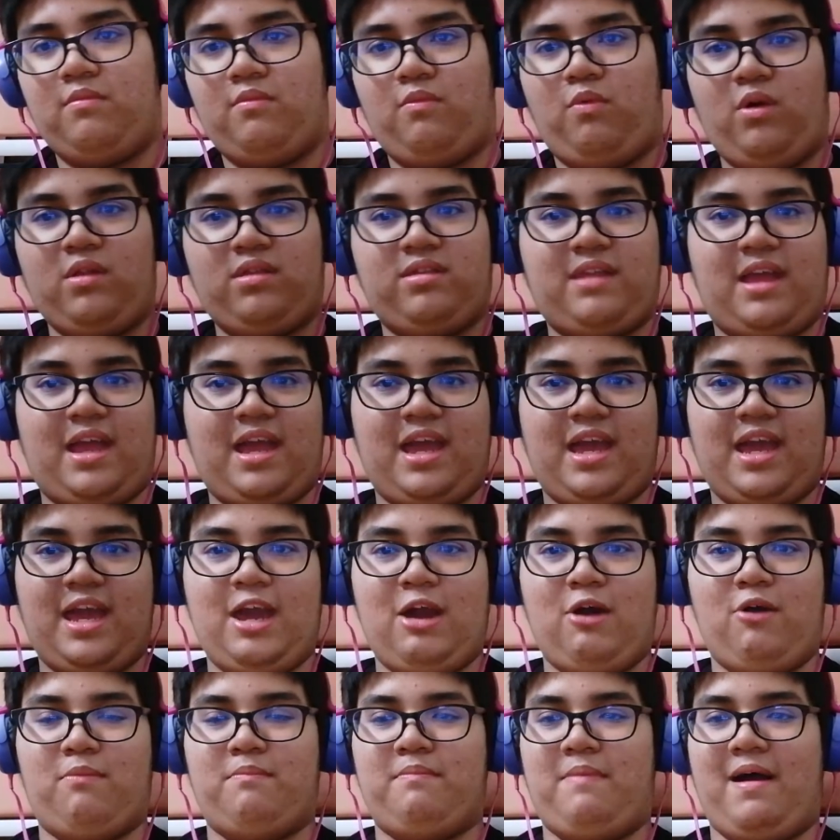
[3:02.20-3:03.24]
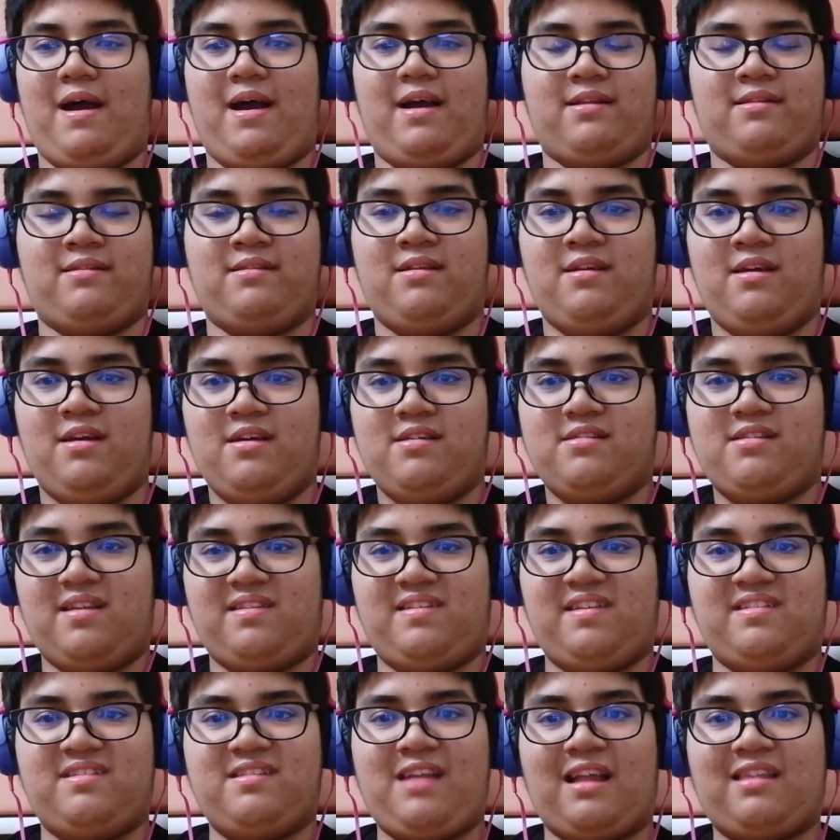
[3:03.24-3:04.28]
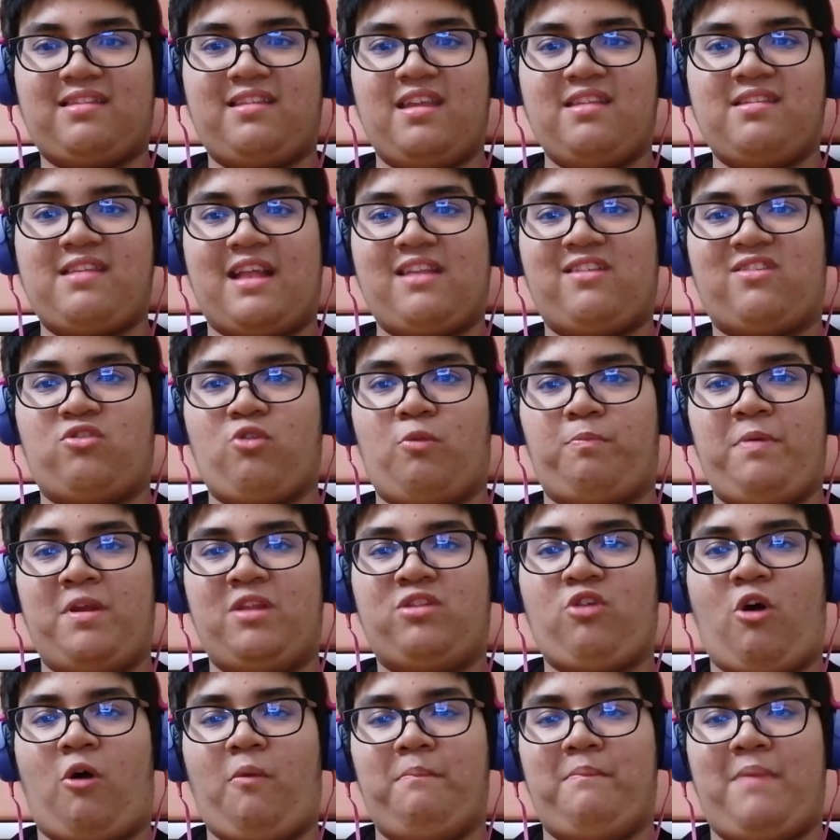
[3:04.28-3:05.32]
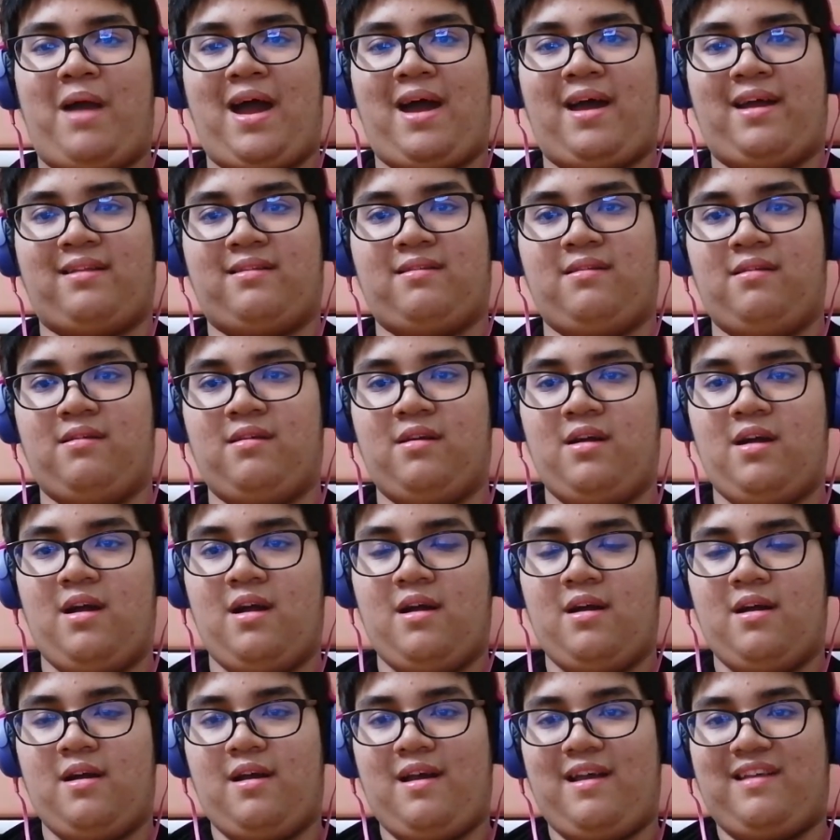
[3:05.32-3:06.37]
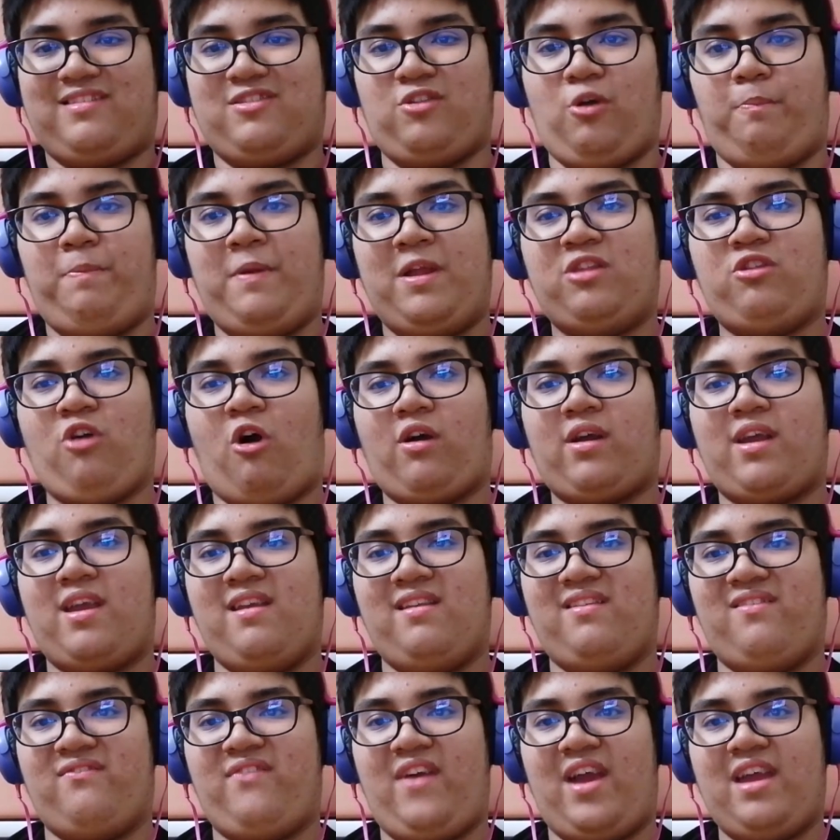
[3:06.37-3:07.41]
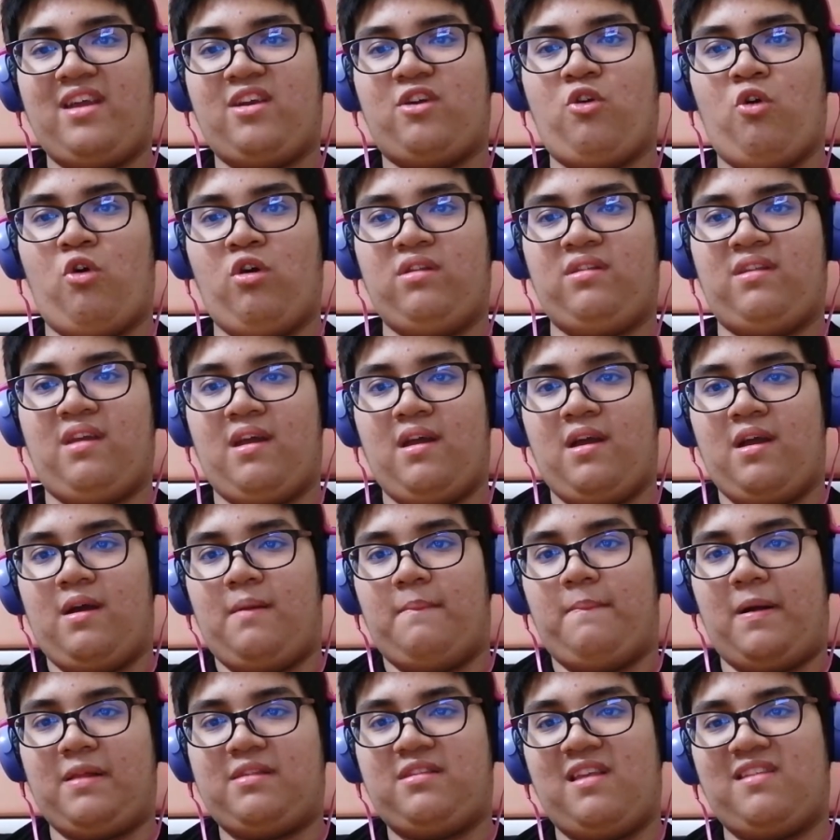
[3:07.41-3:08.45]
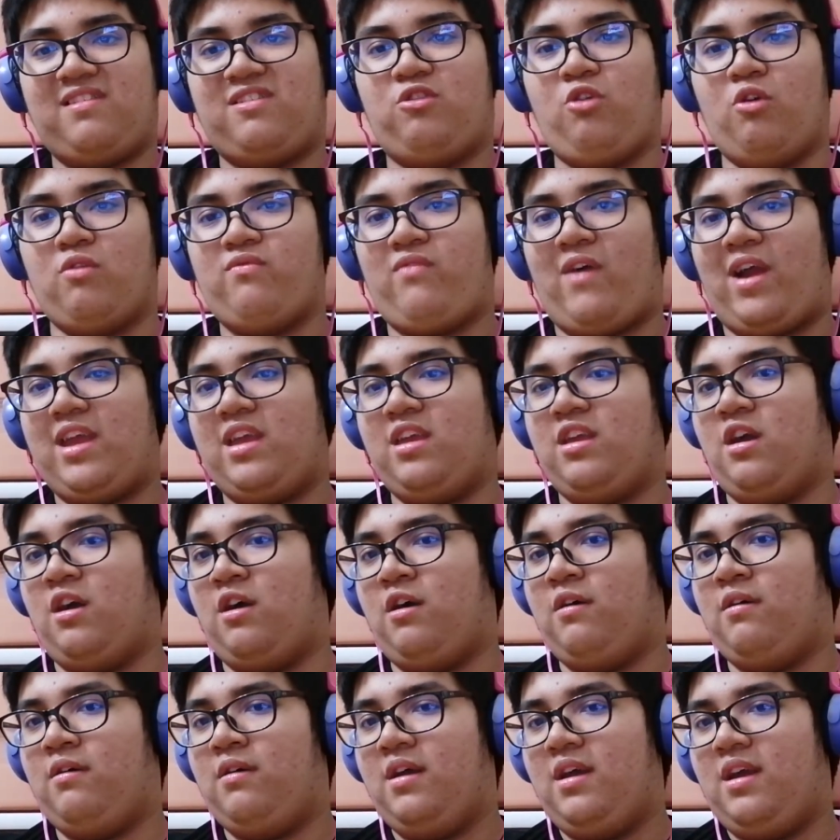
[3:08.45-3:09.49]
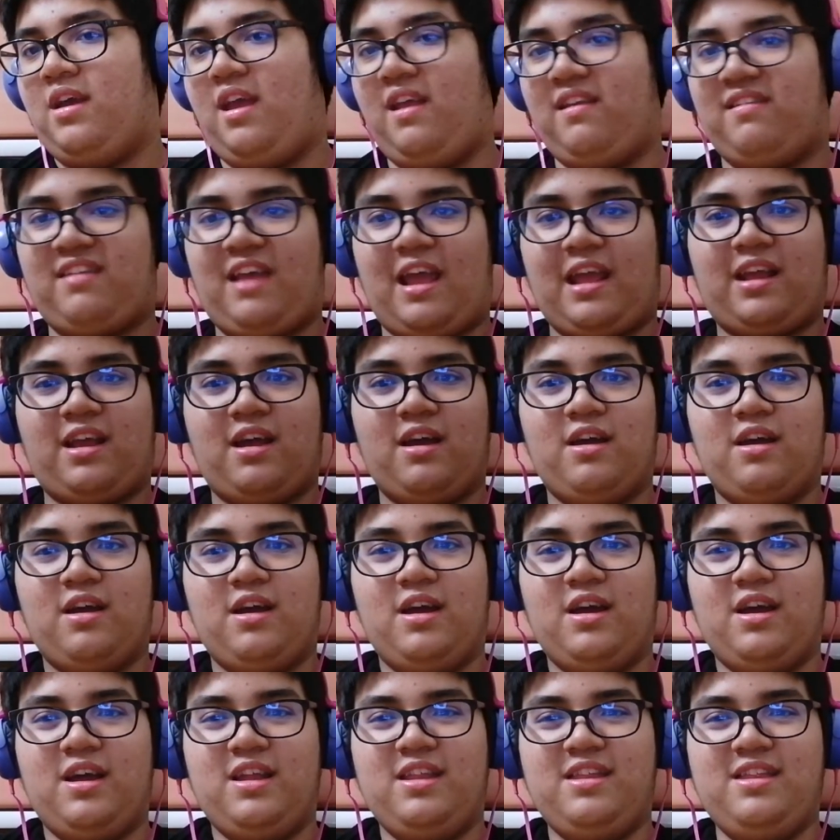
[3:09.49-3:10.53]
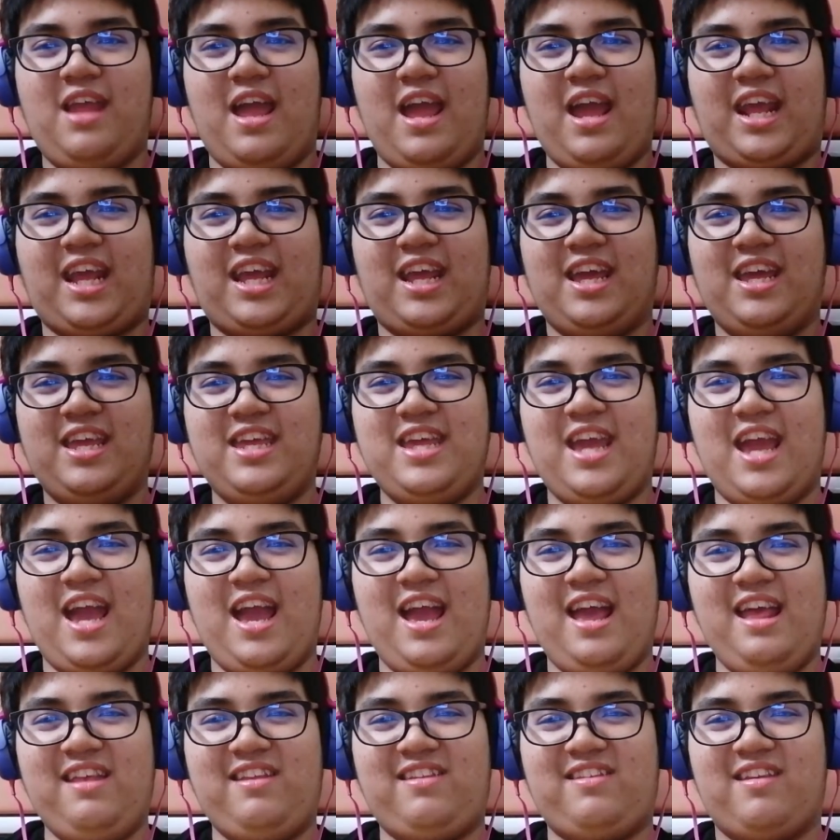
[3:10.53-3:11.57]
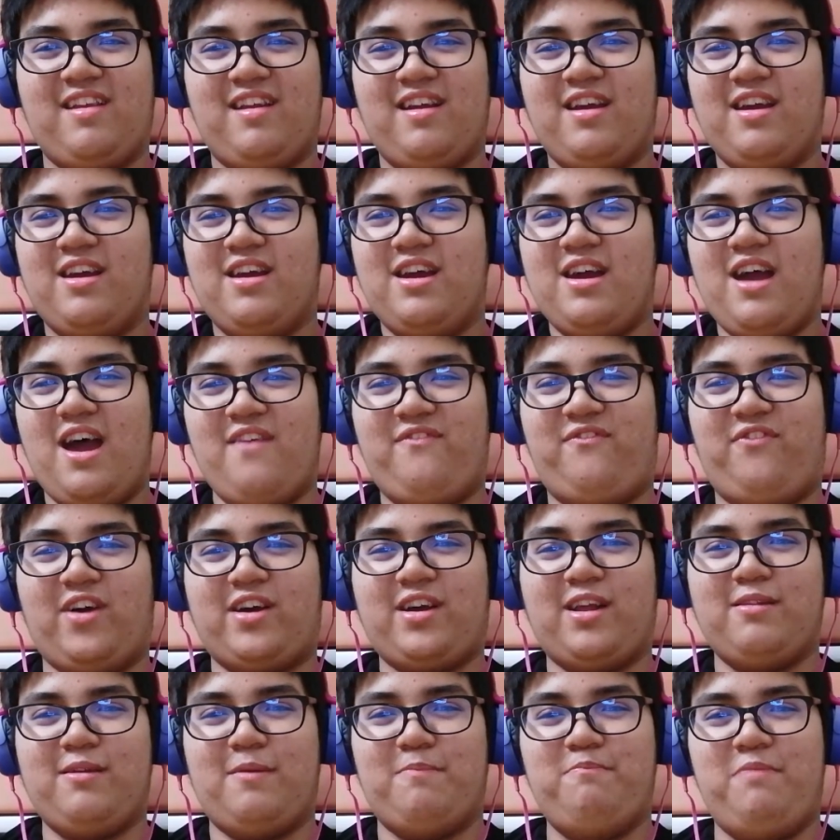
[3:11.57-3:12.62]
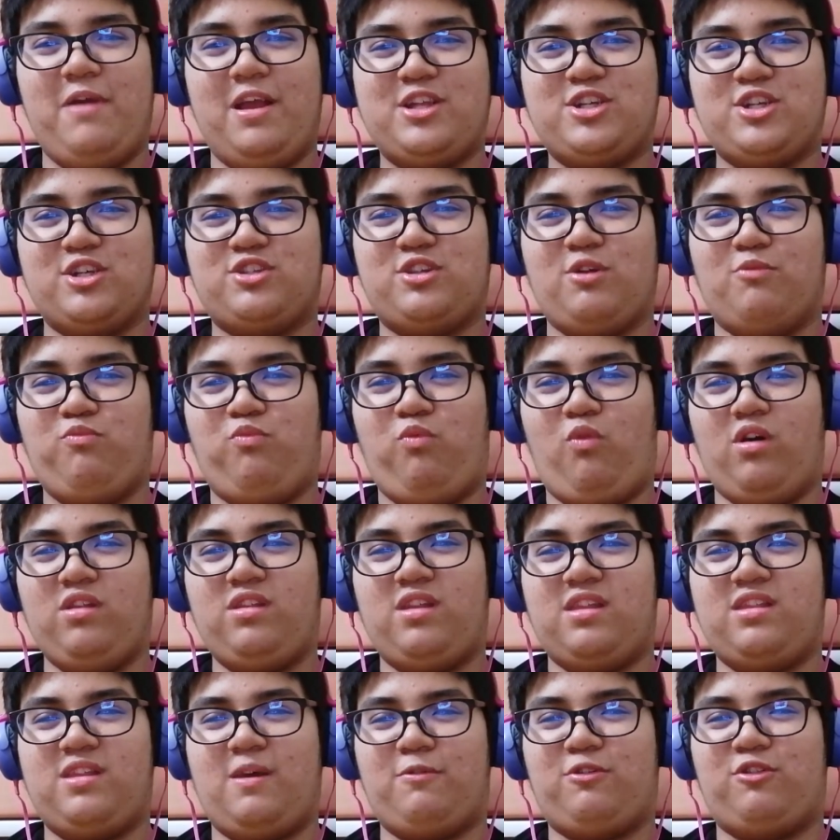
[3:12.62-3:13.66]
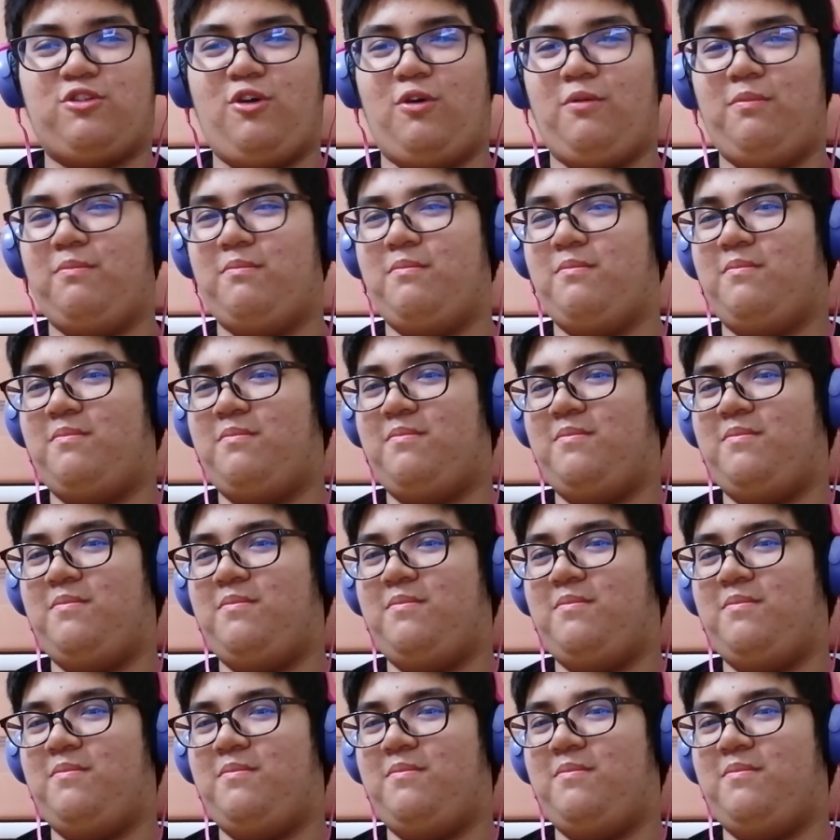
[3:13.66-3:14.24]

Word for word: What the hell, man? This is nothing that Snoopy Dog, man. Snoopy Dog is very good but this dude right here, he's like, naked, yes. And fucking the bitches, the of them to.